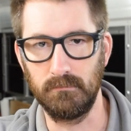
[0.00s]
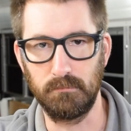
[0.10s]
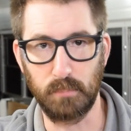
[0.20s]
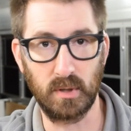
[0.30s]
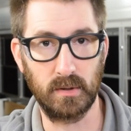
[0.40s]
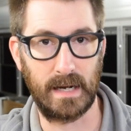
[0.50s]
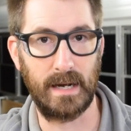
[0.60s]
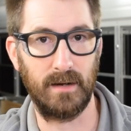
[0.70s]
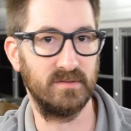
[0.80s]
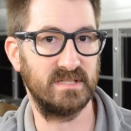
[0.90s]

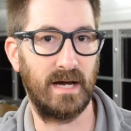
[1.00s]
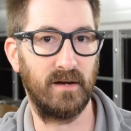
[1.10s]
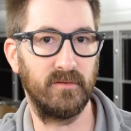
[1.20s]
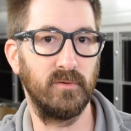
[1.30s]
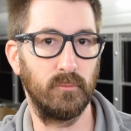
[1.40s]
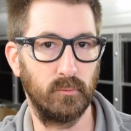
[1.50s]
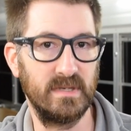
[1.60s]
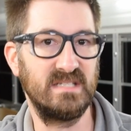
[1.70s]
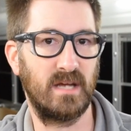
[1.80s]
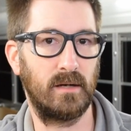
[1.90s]
birdhouse out of the
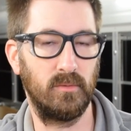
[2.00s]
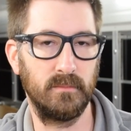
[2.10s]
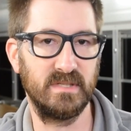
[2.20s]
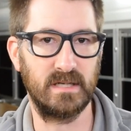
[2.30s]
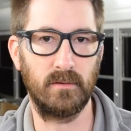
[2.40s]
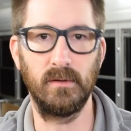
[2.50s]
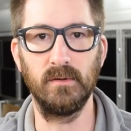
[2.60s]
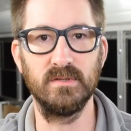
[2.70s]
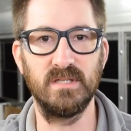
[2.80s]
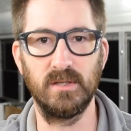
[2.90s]
recycled
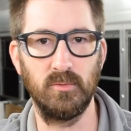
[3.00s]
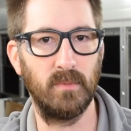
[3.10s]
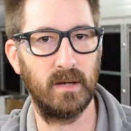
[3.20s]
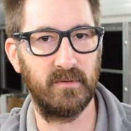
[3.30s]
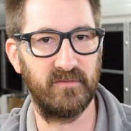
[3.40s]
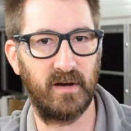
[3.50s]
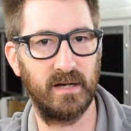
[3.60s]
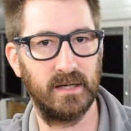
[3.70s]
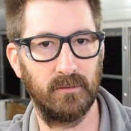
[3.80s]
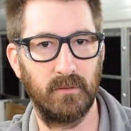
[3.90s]
materials that you may be
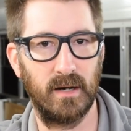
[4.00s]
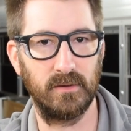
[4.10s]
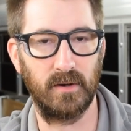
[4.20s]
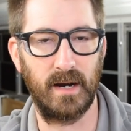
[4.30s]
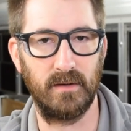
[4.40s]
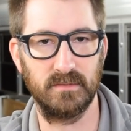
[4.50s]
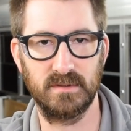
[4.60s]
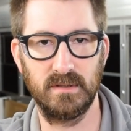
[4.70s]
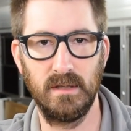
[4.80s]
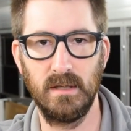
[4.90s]
finding around your
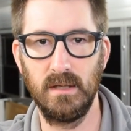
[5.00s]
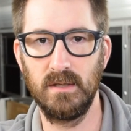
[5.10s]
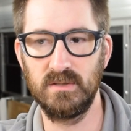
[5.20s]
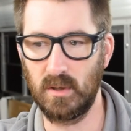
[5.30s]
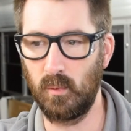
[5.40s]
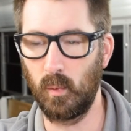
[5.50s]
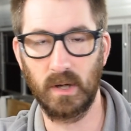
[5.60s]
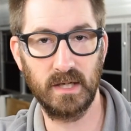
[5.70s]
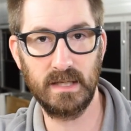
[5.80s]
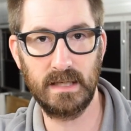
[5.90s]
house. So we're
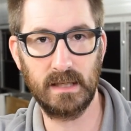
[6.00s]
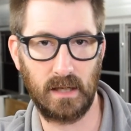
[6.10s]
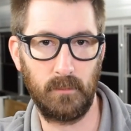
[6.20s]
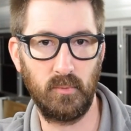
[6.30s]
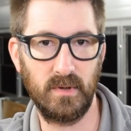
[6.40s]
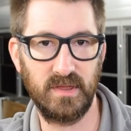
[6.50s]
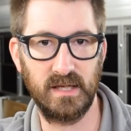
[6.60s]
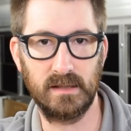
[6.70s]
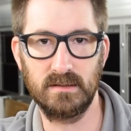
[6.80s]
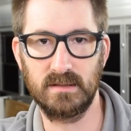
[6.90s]
going to need a couple of
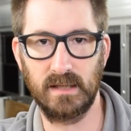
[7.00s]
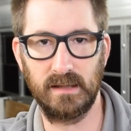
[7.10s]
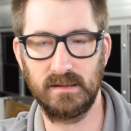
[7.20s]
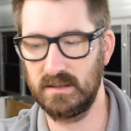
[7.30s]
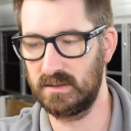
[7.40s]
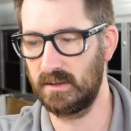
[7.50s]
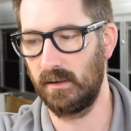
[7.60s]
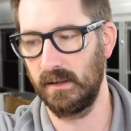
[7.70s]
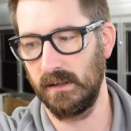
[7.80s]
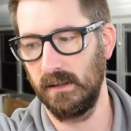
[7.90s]
things to get this
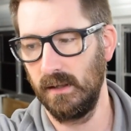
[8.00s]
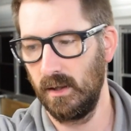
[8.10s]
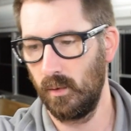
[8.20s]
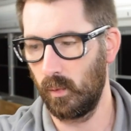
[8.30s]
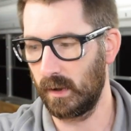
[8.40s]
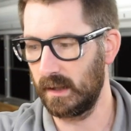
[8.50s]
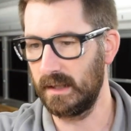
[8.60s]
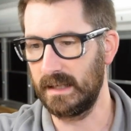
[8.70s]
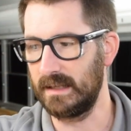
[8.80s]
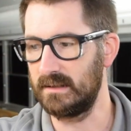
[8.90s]
started. We're going to
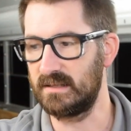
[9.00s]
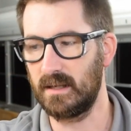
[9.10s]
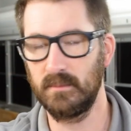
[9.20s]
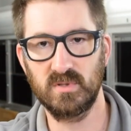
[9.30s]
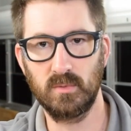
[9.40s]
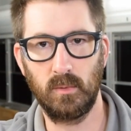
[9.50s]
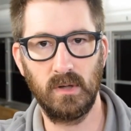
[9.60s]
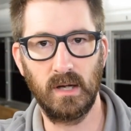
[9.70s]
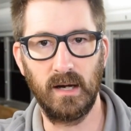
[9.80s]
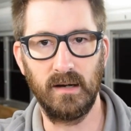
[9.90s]
need some sort
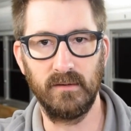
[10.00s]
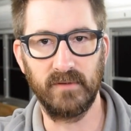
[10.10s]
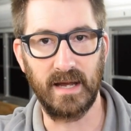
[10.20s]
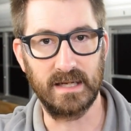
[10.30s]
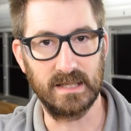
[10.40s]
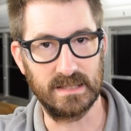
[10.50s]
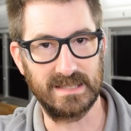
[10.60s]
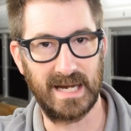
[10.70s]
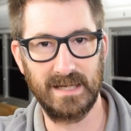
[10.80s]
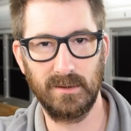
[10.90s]
of a
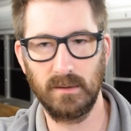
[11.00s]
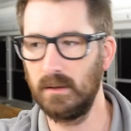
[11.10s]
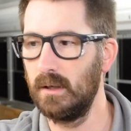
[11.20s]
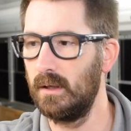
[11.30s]
container.